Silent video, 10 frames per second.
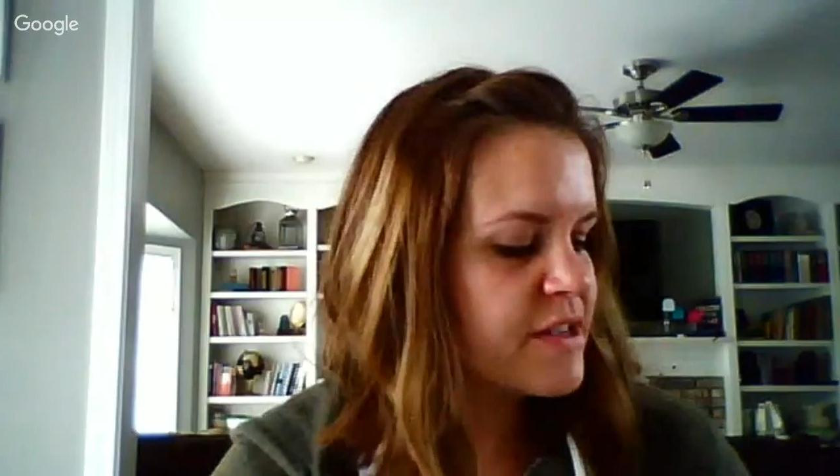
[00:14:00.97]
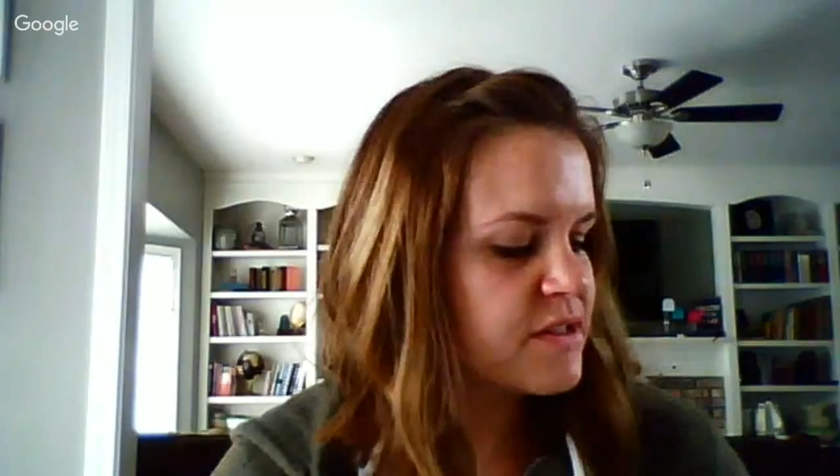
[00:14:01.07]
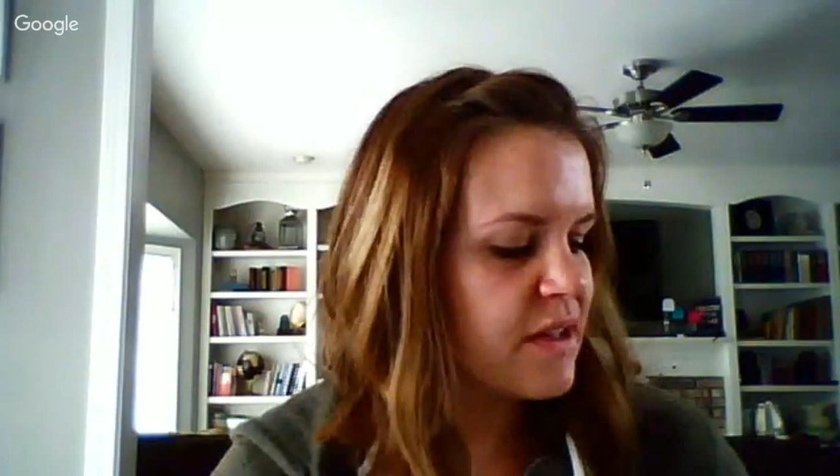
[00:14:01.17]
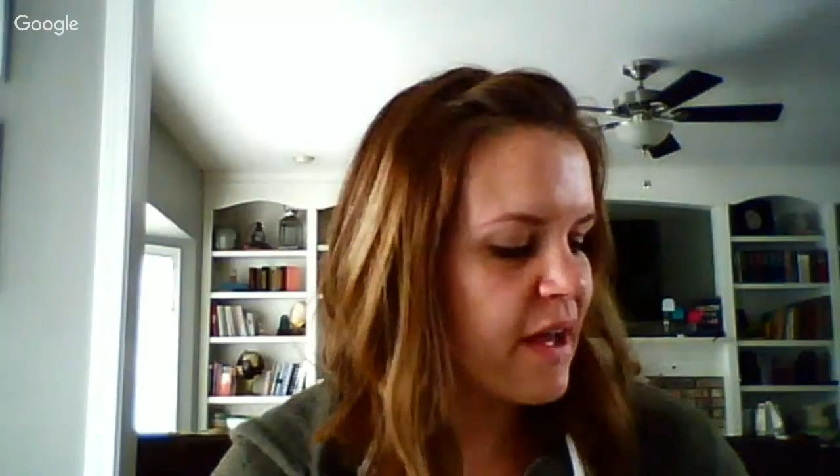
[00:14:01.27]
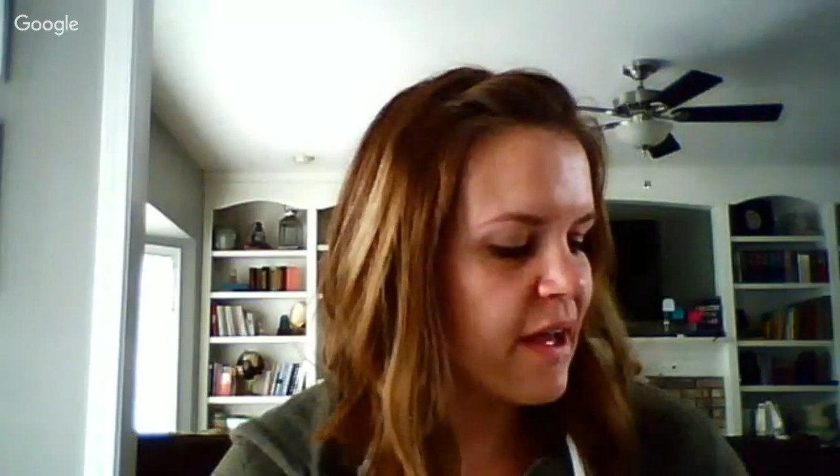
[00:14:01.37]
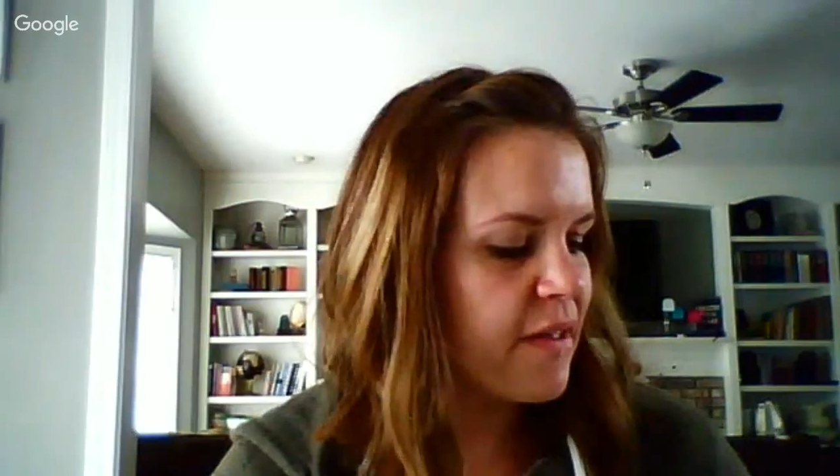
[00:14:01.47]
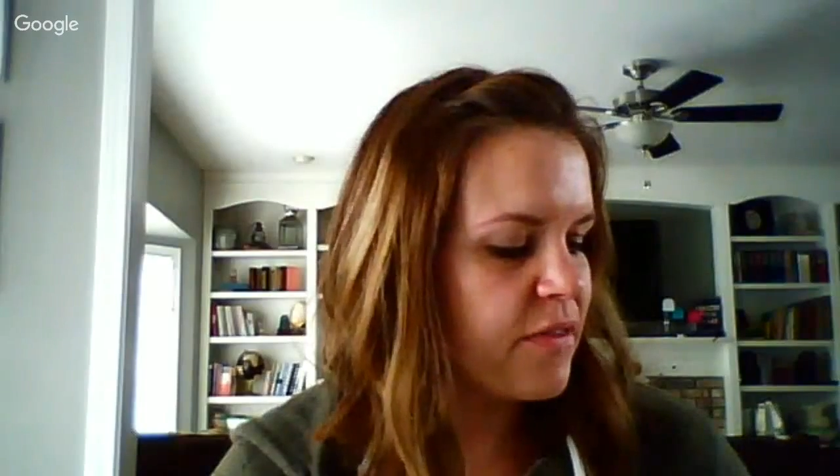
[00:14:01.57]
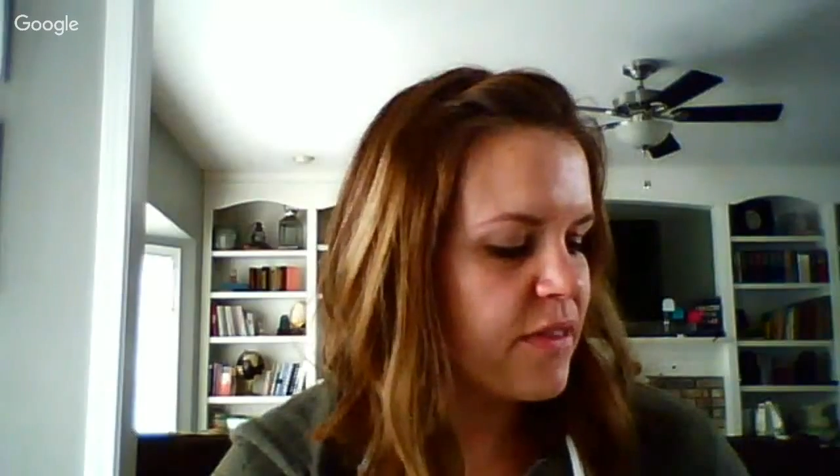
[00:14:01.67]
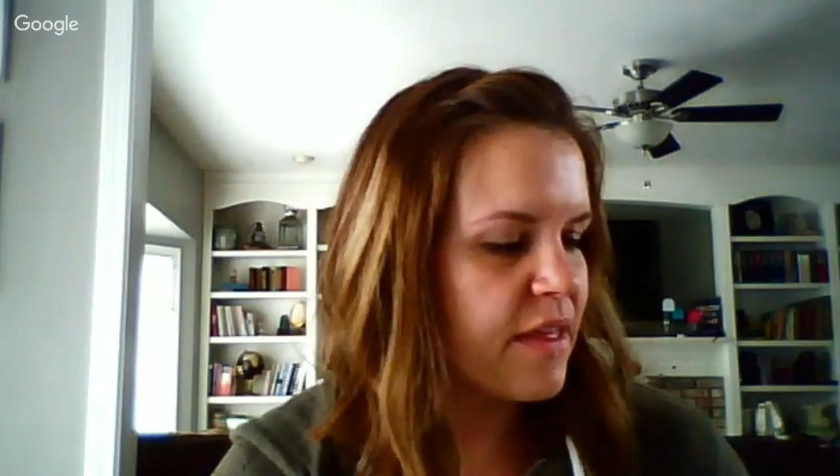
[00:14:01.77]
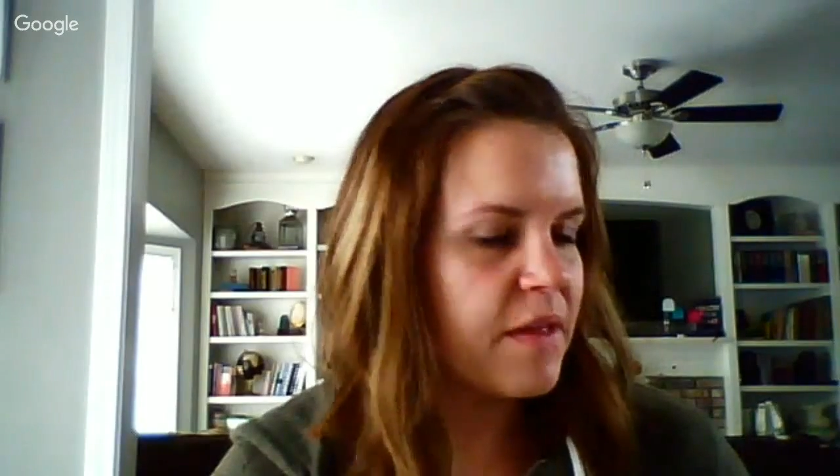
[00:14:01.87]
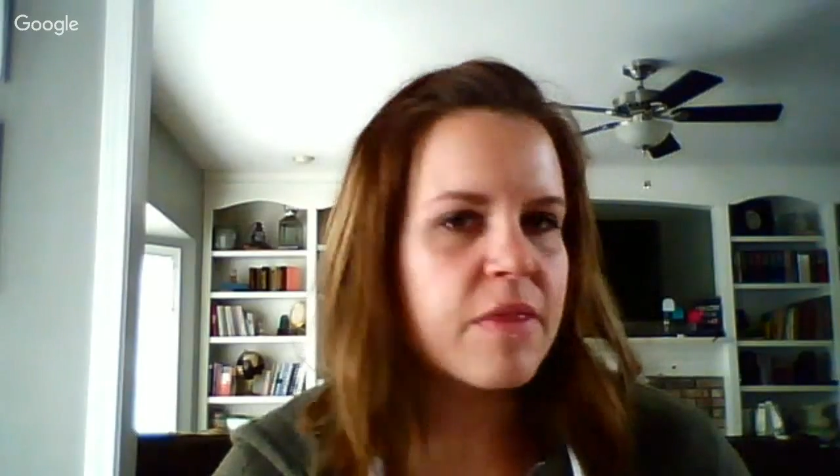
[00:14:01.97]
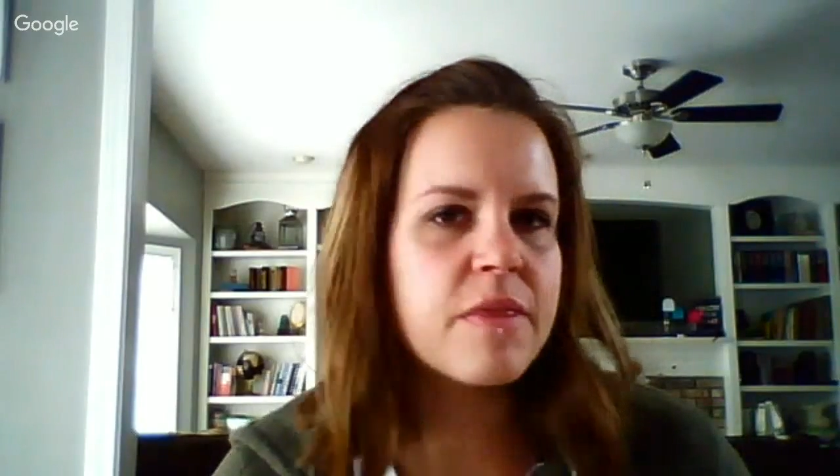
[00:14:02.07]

the